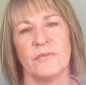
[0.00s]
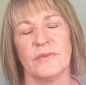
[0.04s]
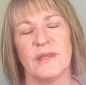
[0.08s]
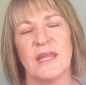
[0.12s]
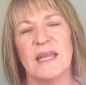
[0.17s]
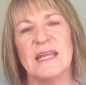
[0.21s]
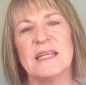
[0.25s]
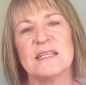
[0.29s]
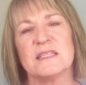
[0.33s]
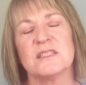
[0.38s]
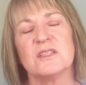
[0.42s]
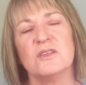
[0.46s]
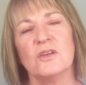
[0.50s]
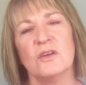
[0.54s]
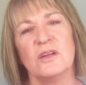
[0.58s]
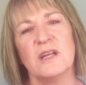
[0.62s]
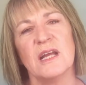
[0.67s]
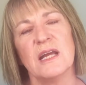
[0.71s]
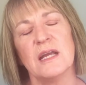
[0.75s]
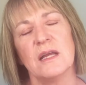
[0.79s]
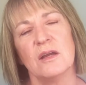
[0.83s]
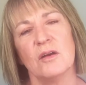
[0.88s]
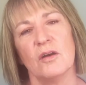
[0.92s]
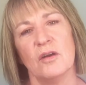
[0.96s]
It's not
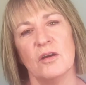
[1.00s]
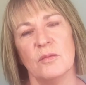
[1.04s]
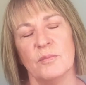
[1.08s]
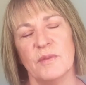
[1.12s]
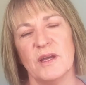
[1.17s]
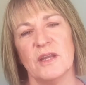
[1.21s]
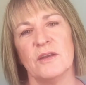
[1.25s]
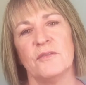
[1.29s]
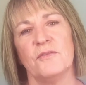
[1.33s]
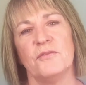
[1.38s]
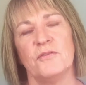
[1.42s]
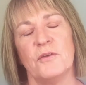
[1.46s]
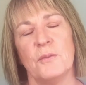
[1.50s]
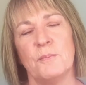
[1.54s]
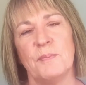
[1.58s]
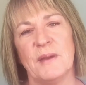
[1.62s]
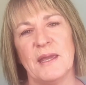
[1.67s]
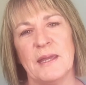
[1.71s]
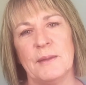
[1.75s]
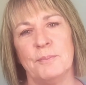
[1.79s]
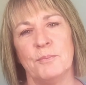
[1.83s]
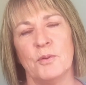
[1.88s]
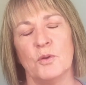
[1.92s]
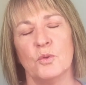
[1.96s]
uncommon for
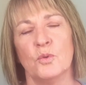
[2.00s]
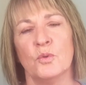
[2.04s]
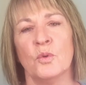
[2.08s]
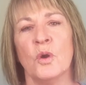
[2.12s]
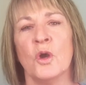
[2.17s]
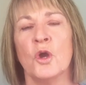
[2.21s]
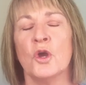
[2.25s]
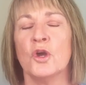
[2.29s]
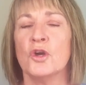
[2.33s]
people